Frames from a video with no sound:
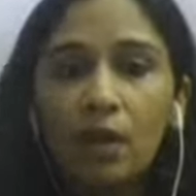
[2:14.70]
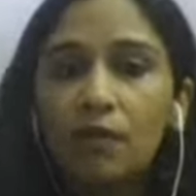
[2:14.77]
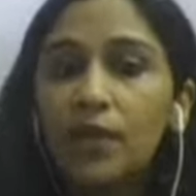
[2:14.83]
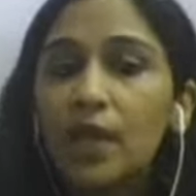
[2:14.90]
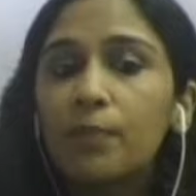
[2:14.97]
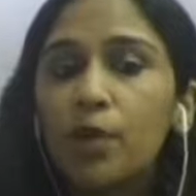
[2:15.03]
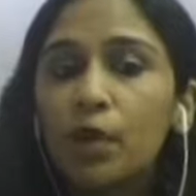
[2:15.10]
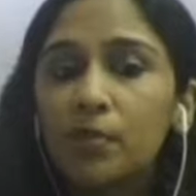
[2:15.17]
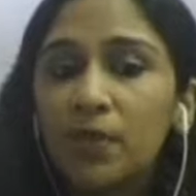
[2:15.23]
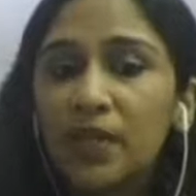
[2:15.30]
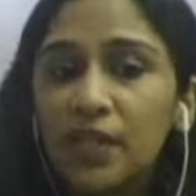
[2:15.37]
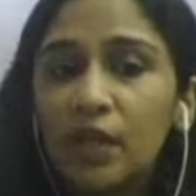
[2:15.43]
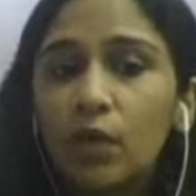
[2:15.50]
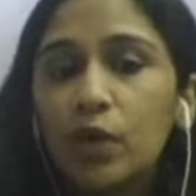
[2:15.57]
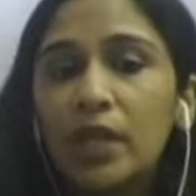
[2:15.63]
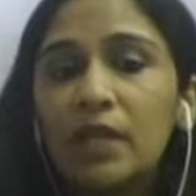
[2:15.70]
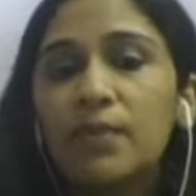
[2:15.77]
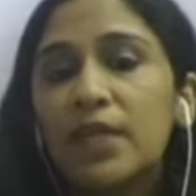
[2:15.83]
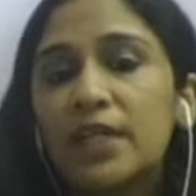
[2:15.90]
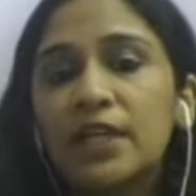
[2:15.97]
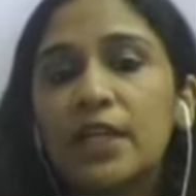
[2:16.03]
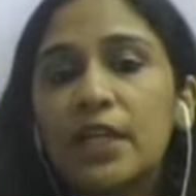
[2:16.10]
We are probably the only
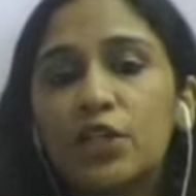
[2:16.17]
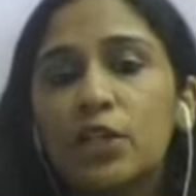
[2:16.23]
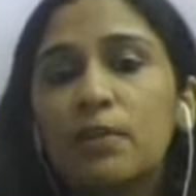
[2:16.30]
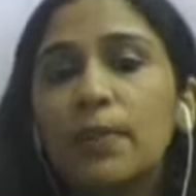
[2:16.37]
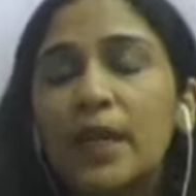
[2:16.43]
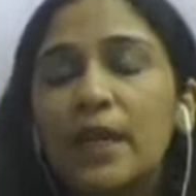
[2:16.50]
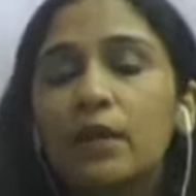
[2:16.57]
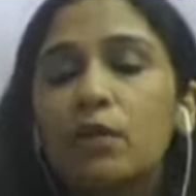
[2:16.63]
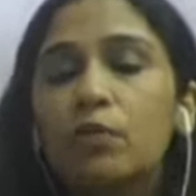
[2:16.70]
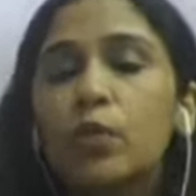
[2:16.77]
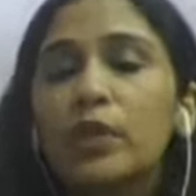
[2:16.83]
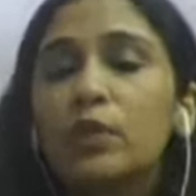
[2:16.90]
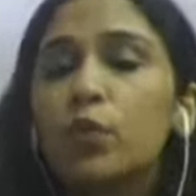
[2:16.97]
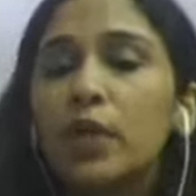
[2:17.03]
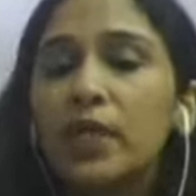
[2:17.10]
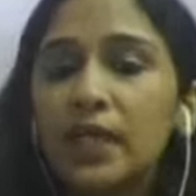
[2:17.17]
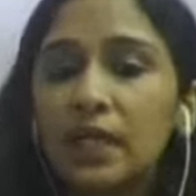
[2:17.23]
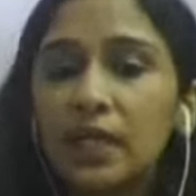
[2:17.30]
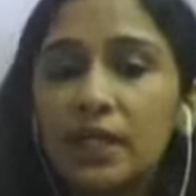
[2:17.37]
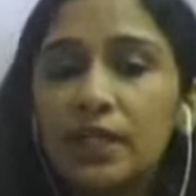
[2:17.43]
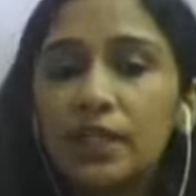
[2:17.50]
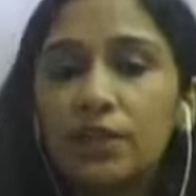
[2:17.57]
multinational player with
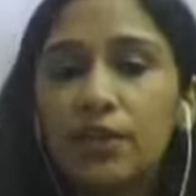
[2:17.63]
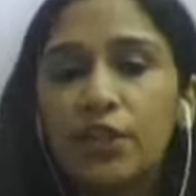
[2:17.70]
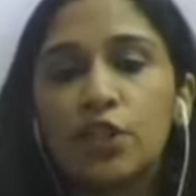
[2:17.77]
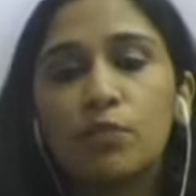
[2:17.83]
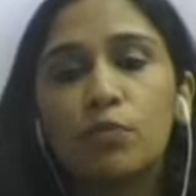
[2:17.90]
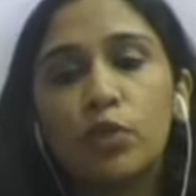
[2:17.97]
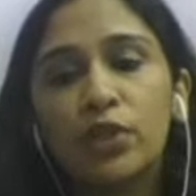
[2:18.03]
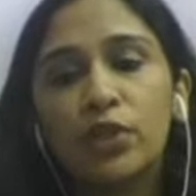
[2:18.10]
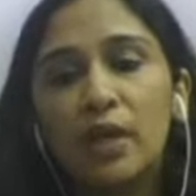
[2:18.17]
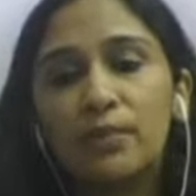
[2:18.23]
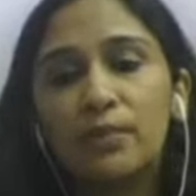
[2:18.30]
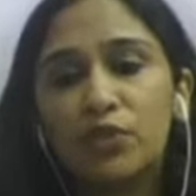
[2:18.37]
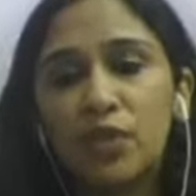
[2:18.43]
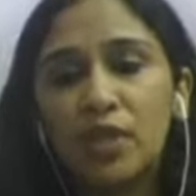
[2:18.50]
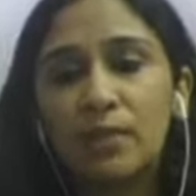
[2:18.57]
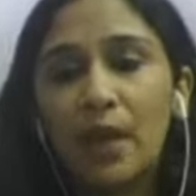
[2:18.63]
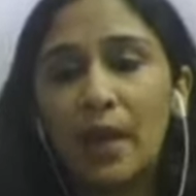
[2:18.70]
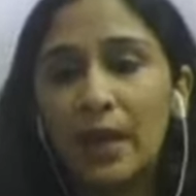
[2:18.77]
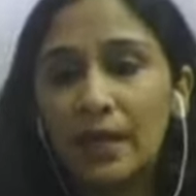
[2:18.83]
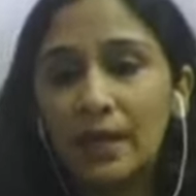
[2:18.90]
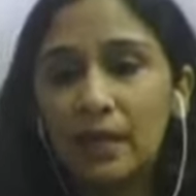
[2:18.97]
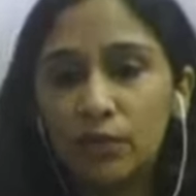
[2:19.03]
vertical integration both upstream
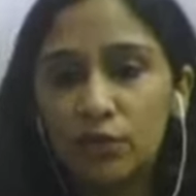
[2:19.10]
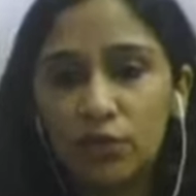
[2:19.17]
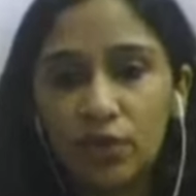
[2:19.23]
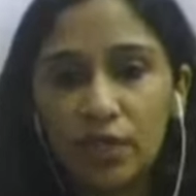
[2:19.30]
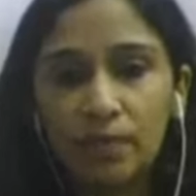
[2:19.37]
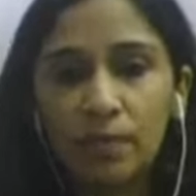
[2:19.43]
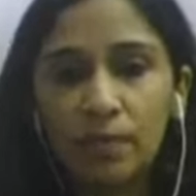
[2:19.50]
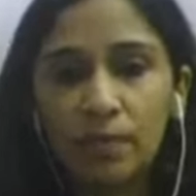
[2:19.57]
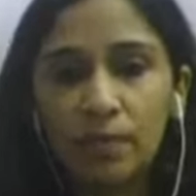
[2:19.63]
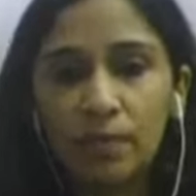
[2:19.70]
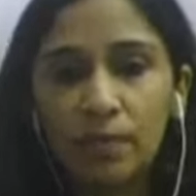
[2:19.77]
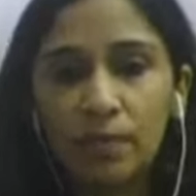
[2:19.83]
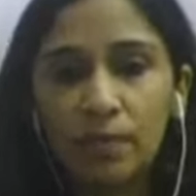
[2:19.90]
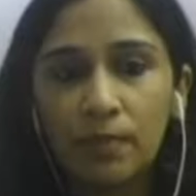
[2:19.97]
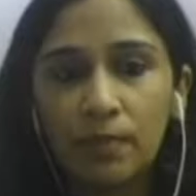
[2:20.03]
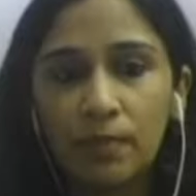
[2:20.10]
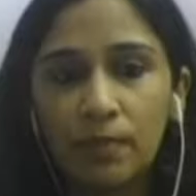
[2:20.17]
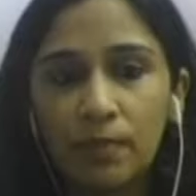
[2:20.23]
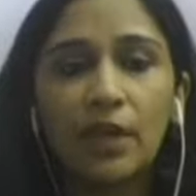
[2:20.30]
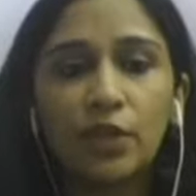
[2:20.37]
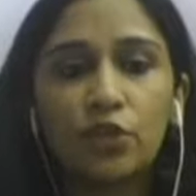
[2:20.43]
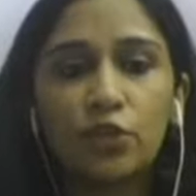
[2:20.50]
and downstream in all our
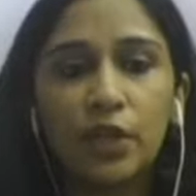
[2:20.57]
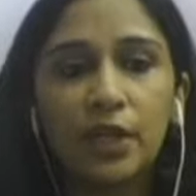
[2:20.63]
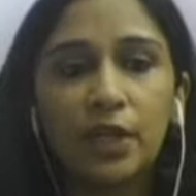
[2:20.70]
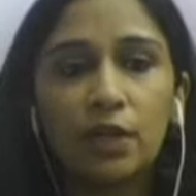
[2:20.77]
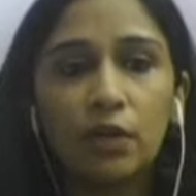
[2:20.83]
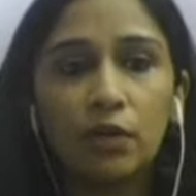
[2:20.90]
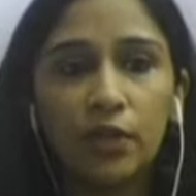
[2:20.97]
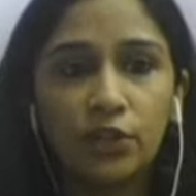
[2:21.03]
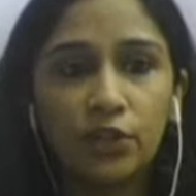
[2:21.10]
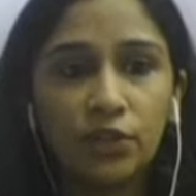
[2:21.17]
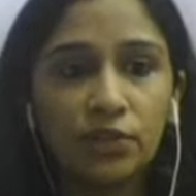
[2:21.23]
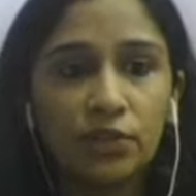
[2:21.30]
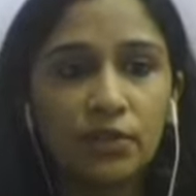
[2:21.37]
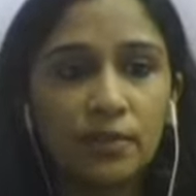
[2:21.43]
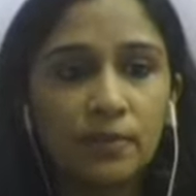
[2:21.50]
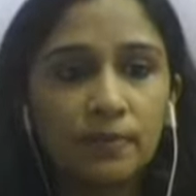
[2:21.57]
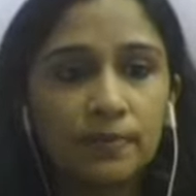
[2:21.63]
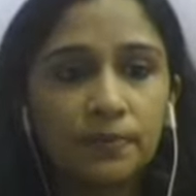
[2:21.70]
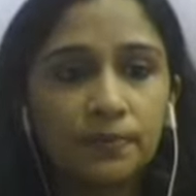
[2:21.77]
manufacturing locations.